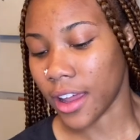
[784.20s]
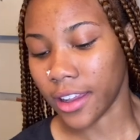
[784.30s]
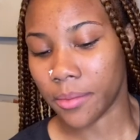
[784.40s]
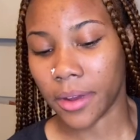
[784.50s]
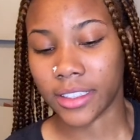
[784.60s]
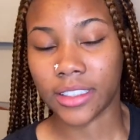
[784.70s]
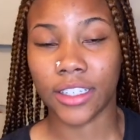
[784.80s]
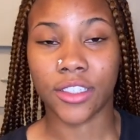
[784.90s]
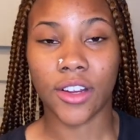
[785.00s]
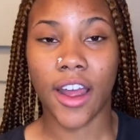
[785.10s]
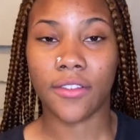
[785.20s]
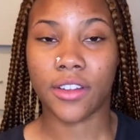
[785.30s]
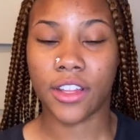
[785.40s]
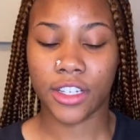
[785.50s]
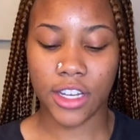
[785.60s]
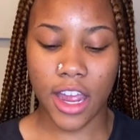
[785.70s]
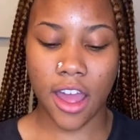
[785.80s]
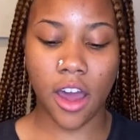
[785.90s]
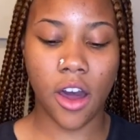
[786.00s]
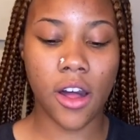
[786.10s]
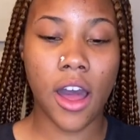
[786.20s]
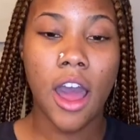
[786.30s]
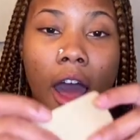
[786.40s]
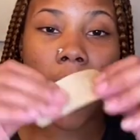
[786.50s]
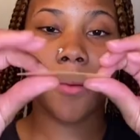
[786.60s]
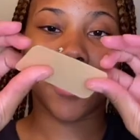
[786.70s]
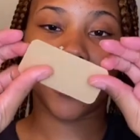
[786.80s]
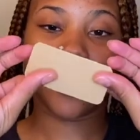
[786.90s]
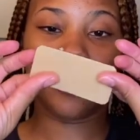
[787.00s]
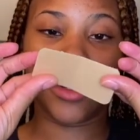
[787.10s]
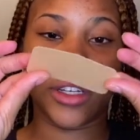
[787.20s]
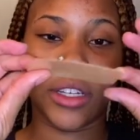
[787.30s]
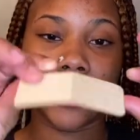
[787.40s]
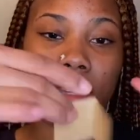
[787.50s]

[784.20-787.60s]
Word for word: I let my skin dry for the gel, I'm gonna put